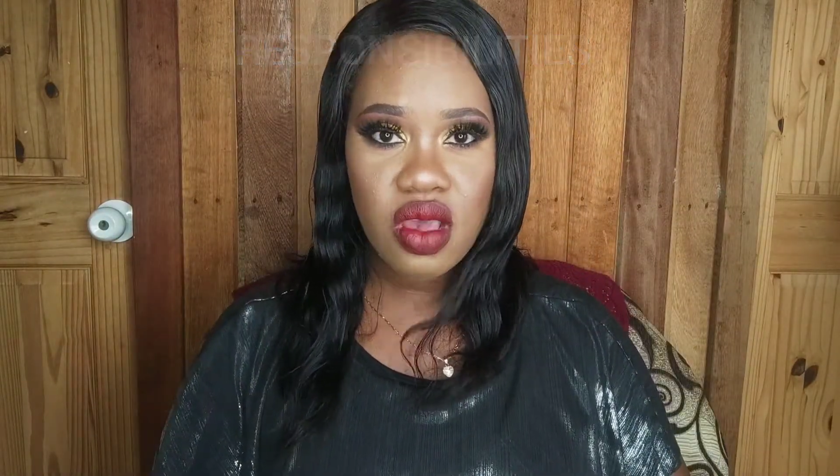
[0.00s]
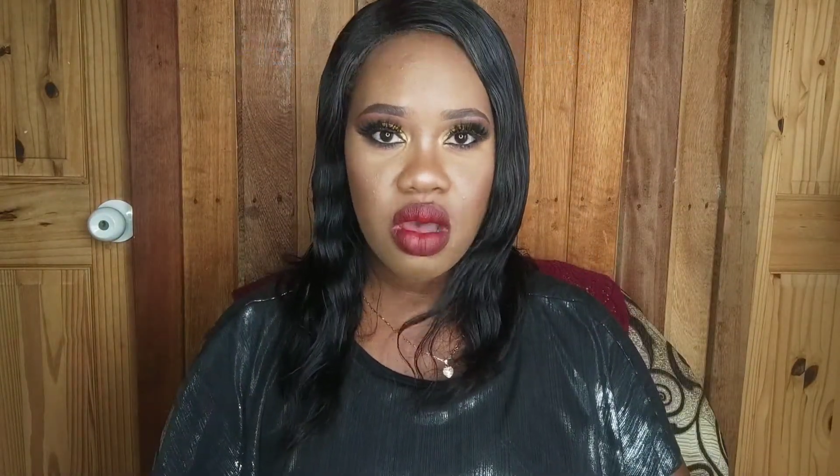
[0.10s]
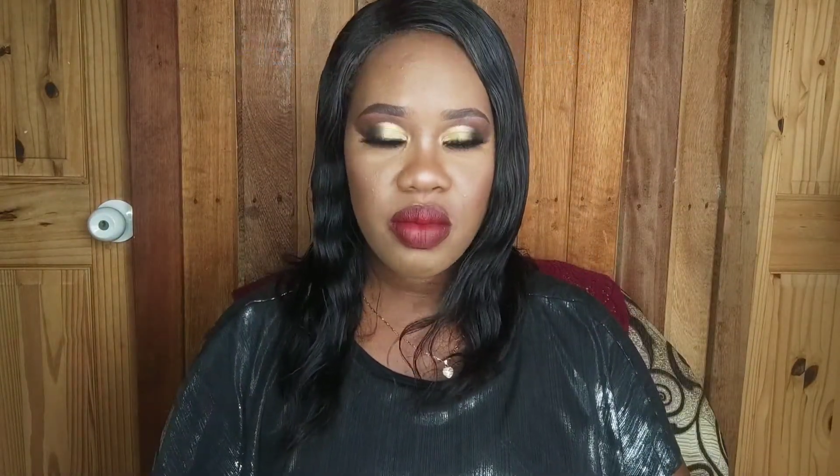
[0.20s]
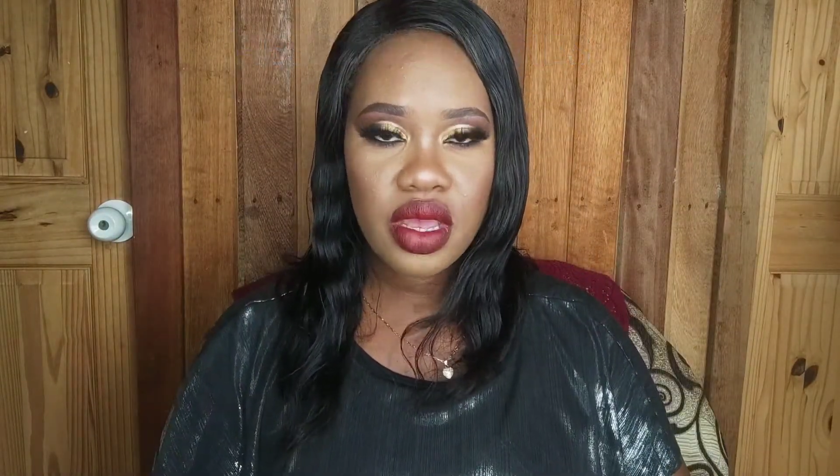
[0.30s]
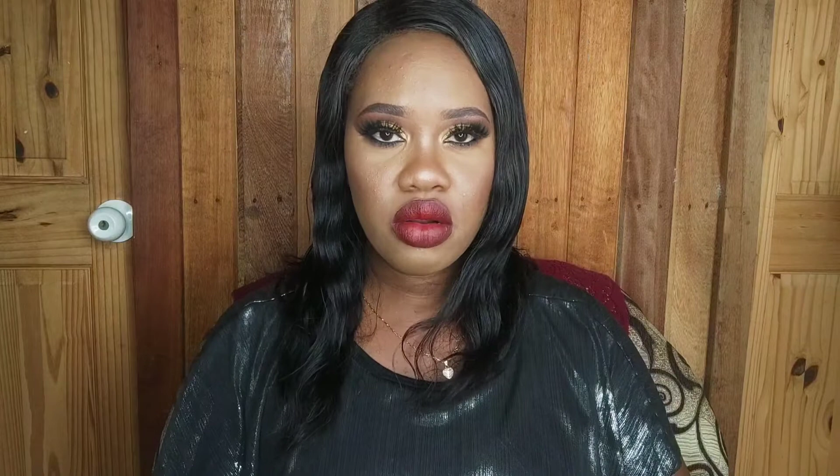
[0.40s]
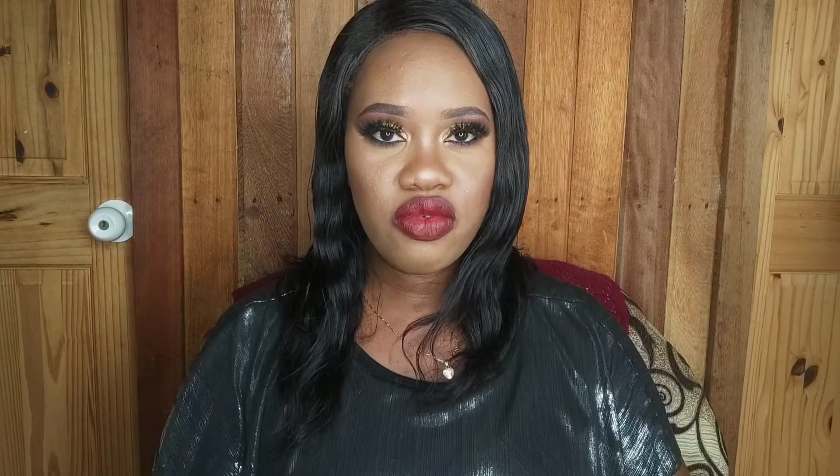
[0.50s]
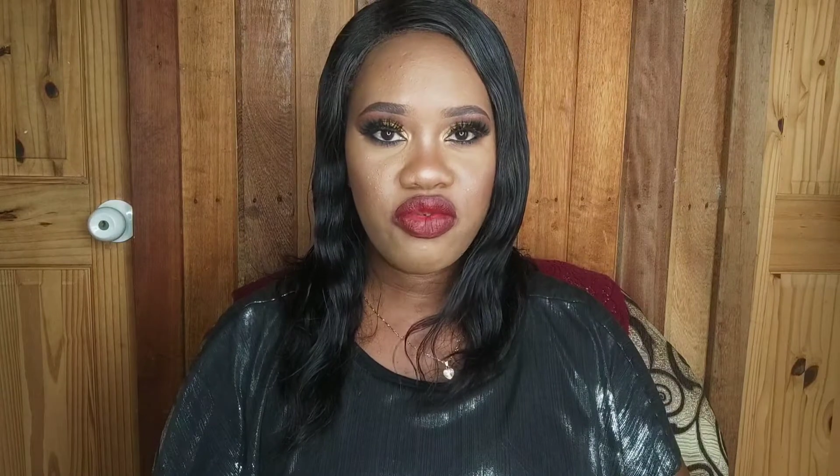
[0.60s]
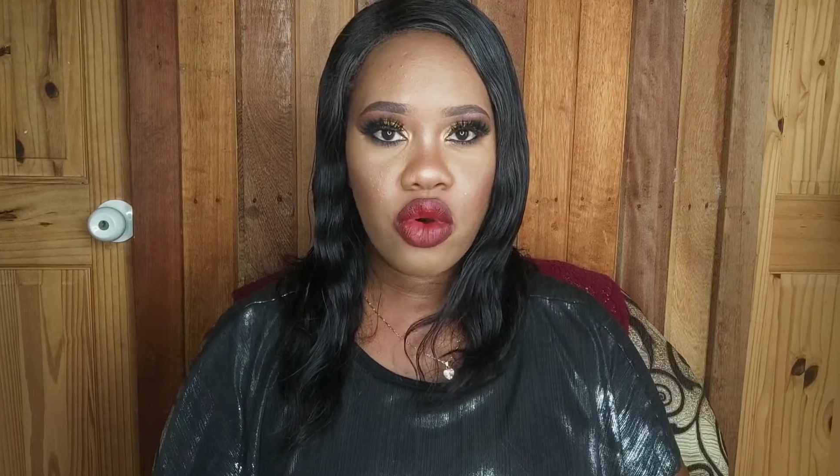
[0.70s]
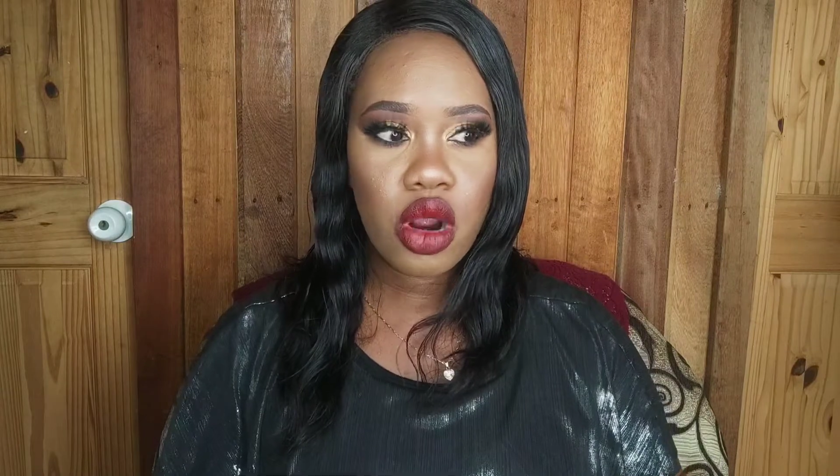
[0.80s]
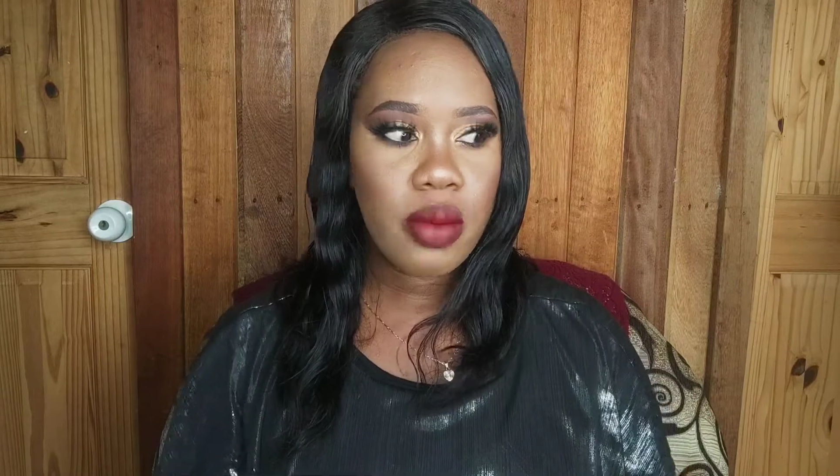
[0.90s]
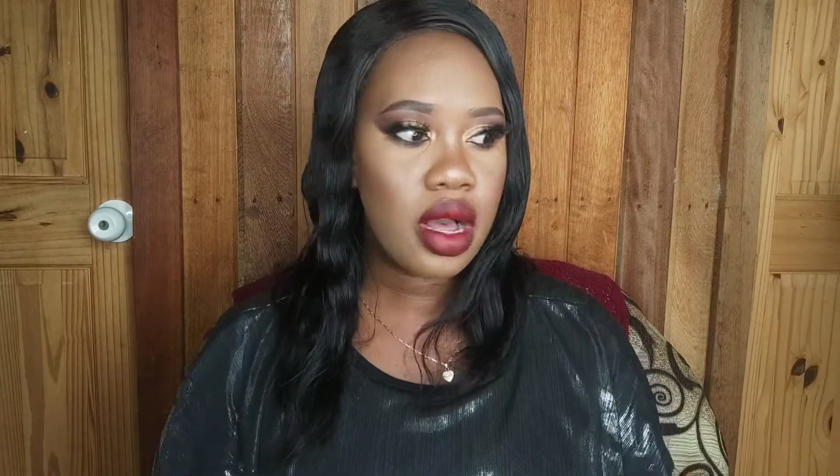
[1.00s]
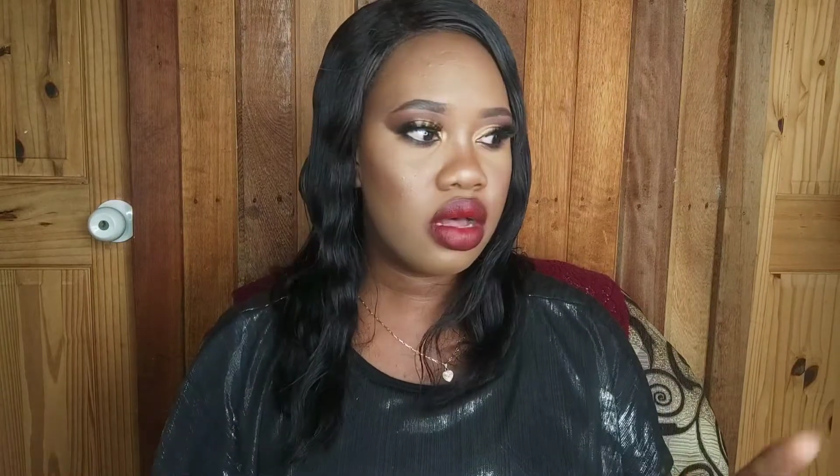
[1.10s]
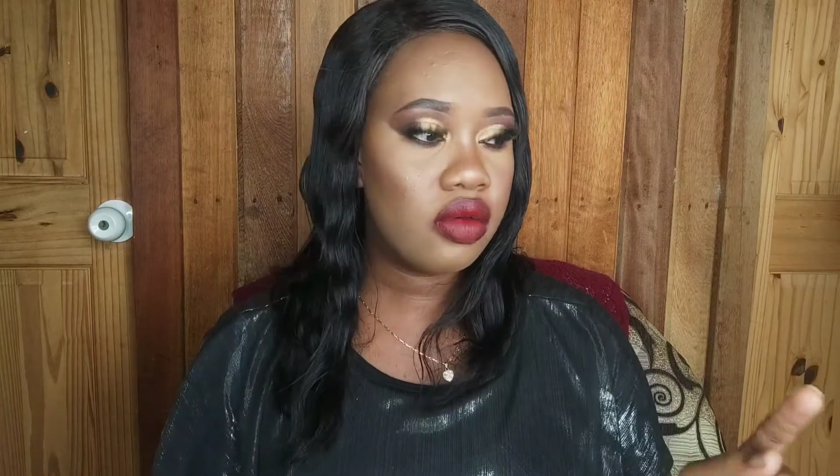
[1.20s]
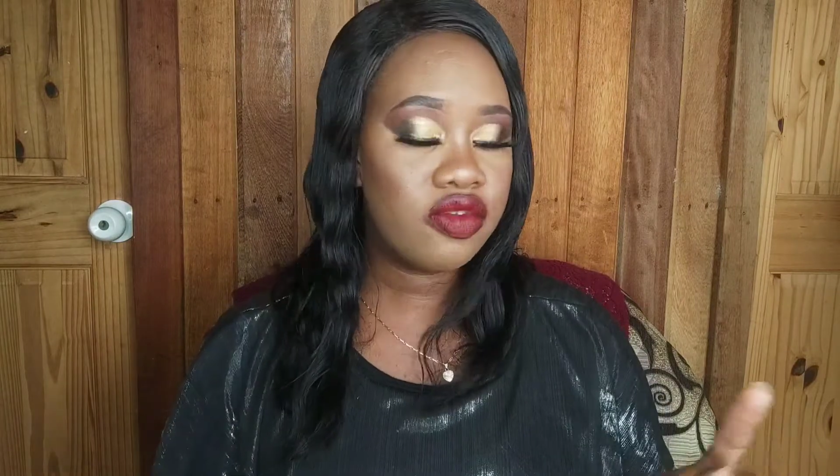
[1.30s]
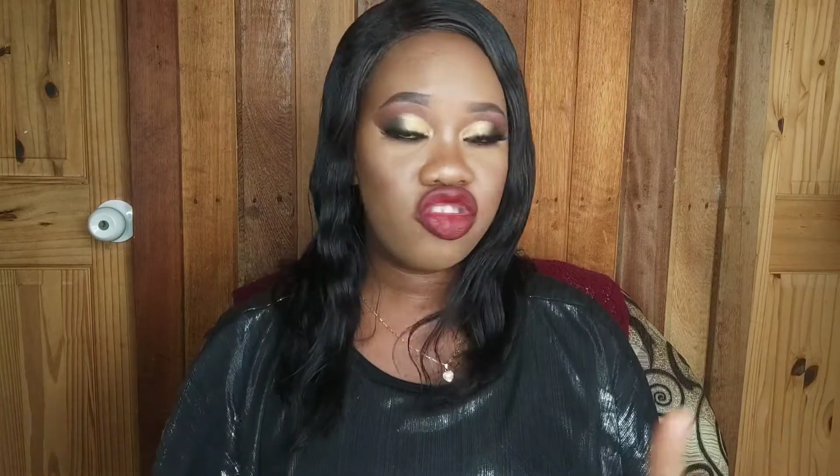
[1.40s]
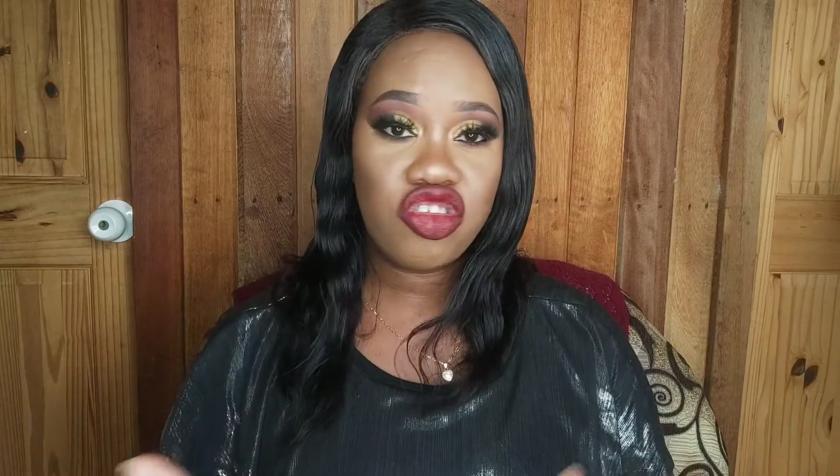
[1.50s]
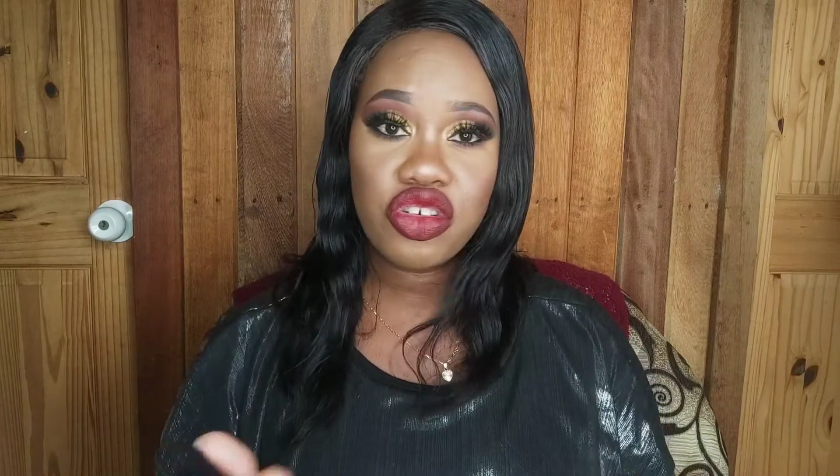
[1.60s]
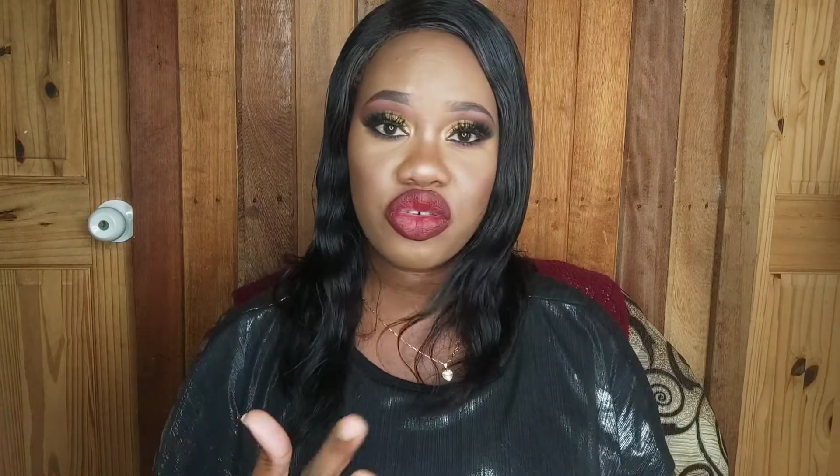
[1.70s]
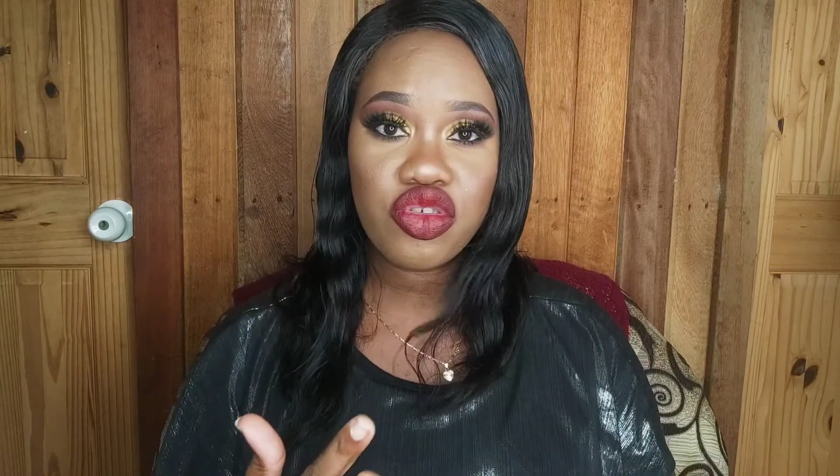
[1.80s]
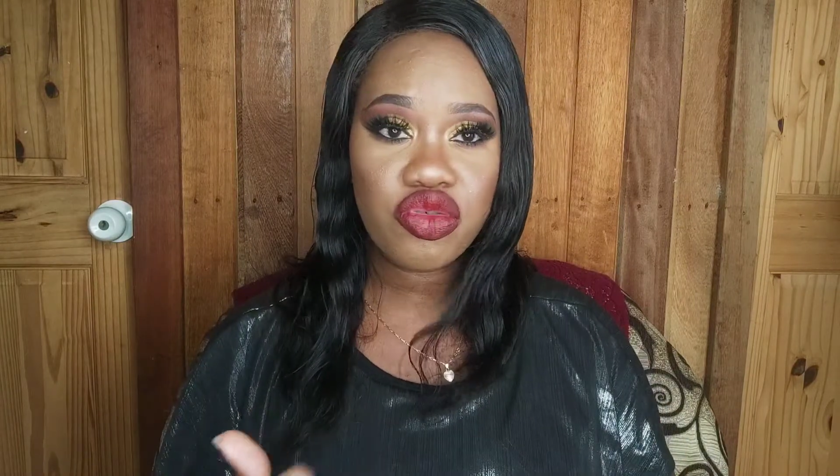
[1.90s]
come in the form of
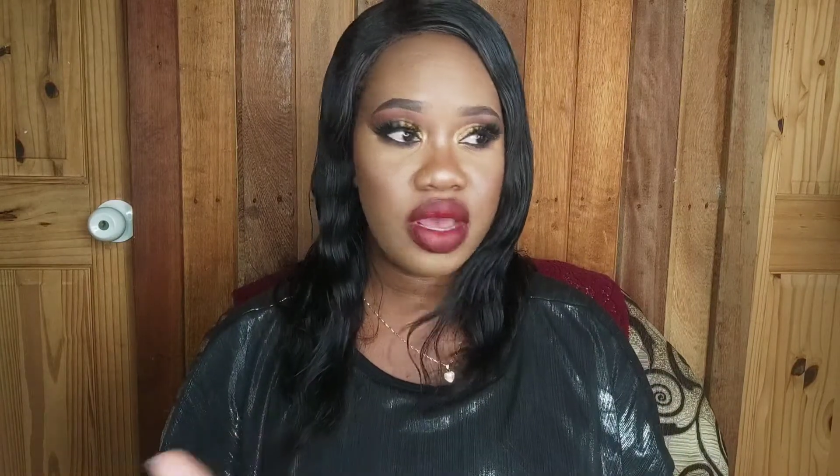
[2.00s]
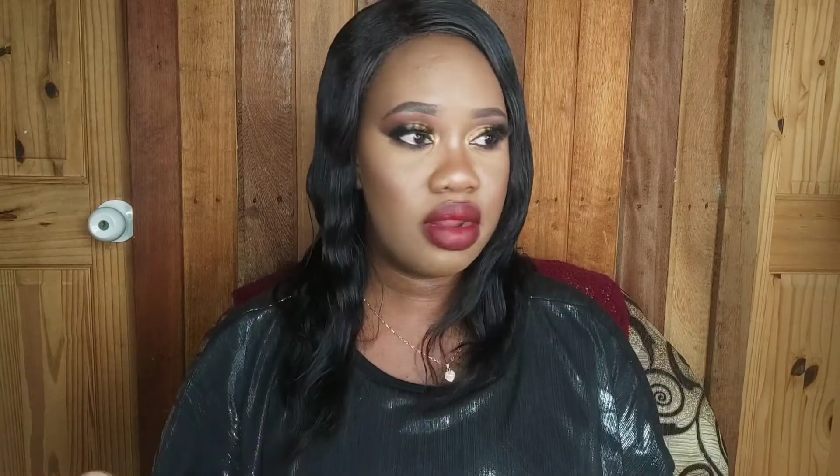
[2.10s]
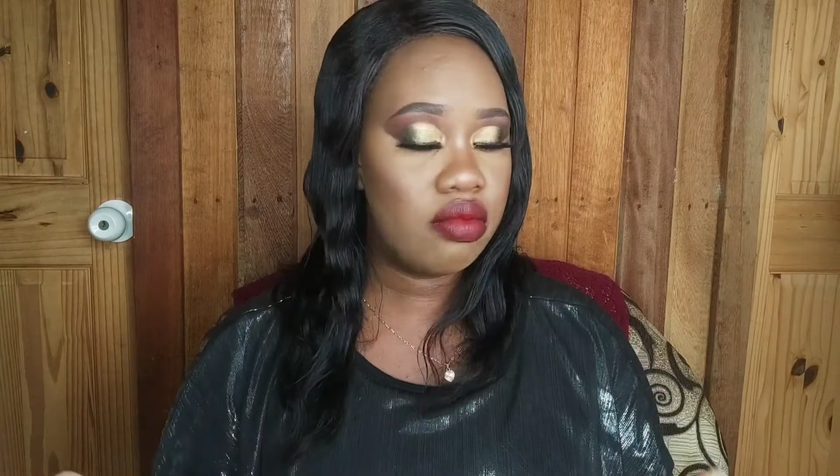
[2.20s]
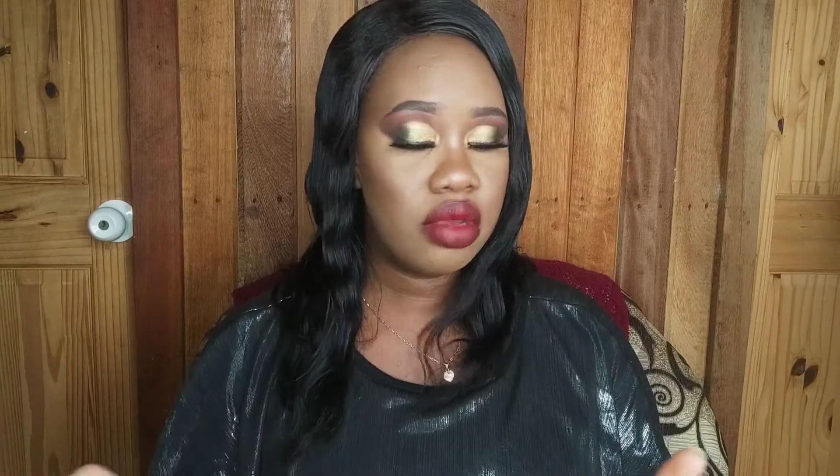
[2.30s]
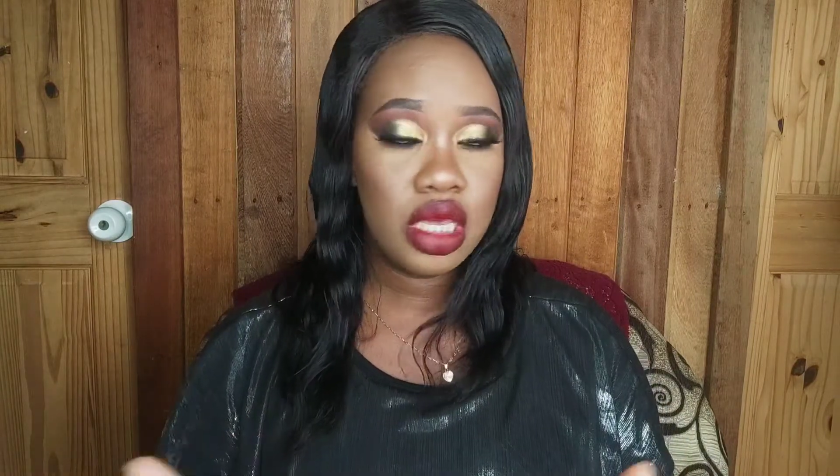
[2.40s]
children,